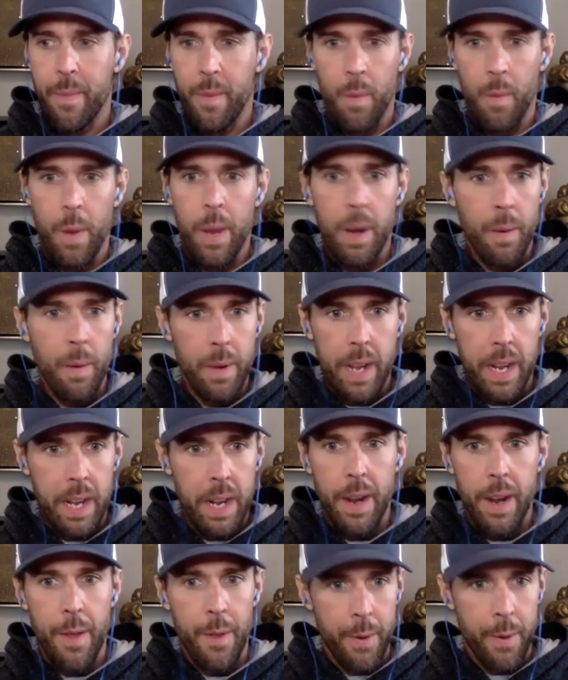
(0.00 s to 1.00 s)
we don't need
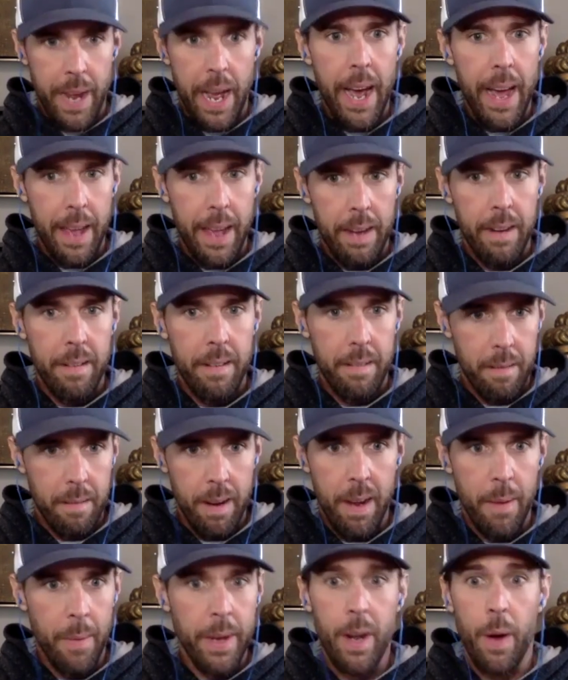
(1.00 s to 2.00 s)
another diet,
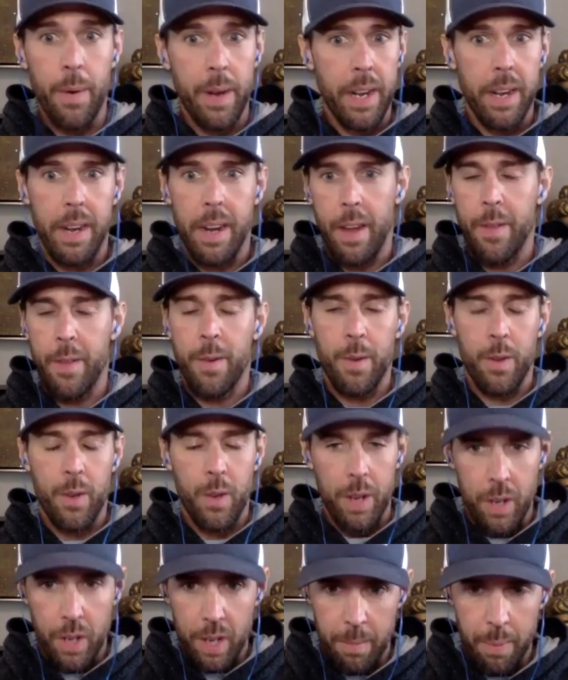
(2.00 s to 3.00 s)
right? We don't need another
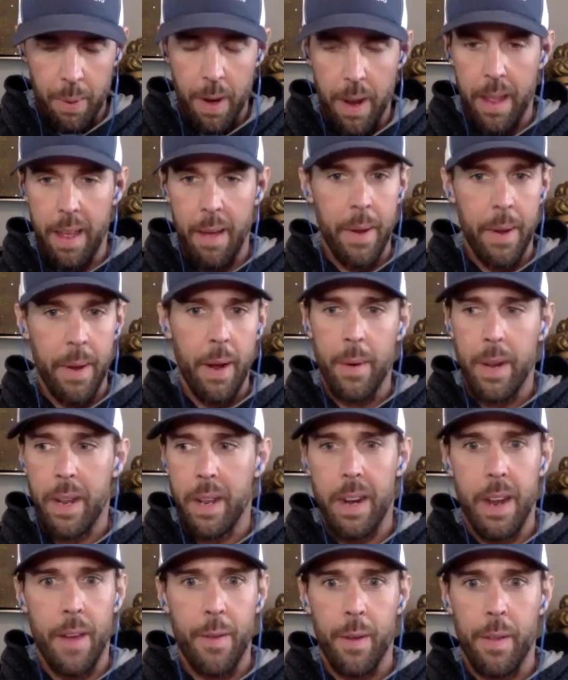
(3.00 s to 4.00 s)
nutrition plan. We don't need
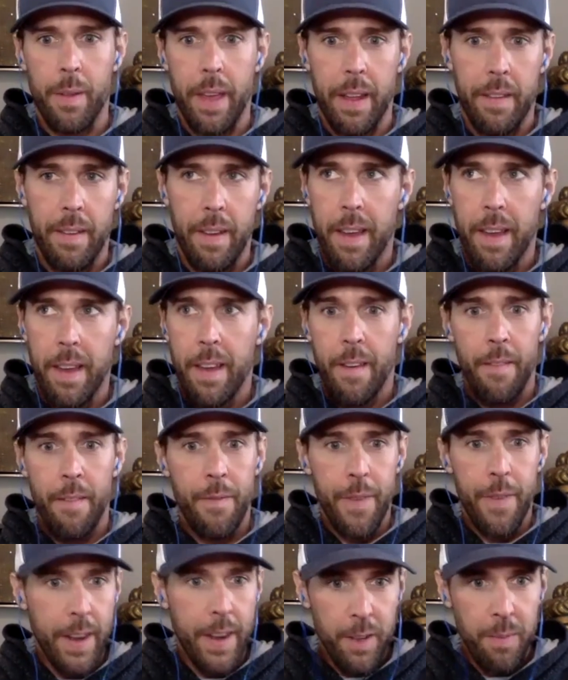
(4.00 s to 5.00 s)
another like
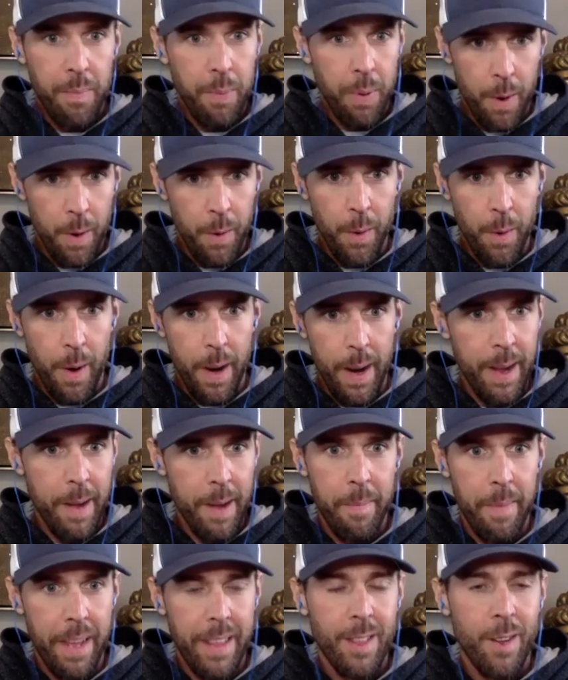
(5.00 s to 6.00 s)
fitness
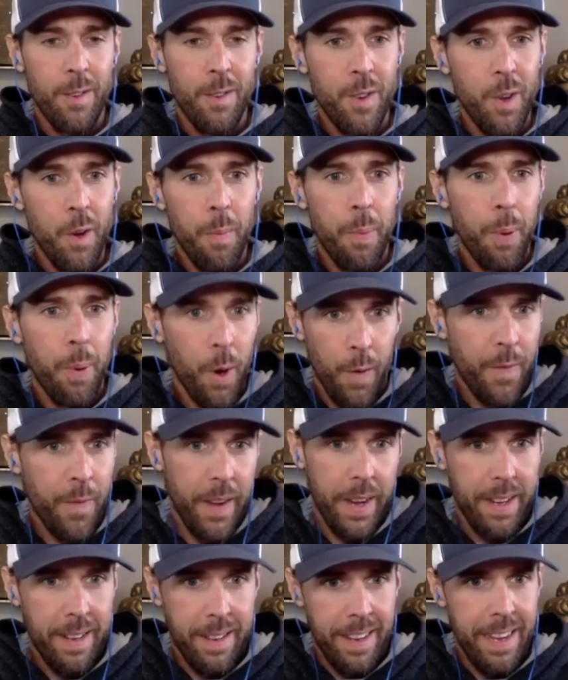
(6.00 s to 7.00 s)
program. Like, there's no
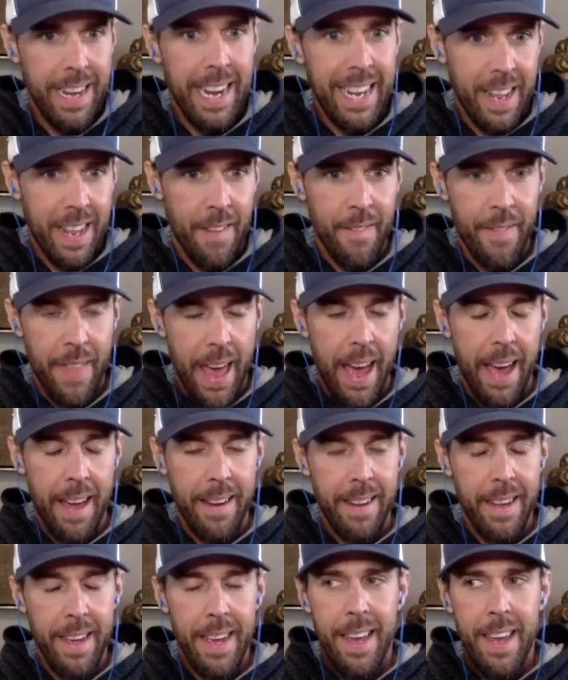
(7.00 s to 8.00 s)
perfect any of that.
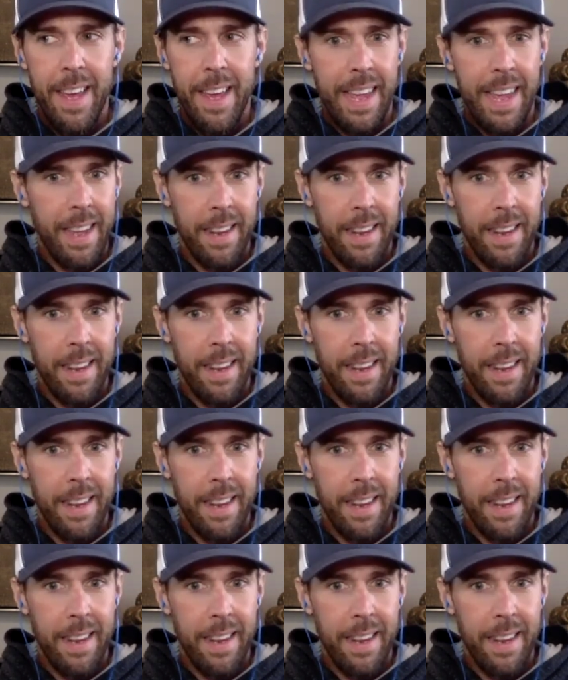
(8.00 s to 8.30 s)
Mm-hmm.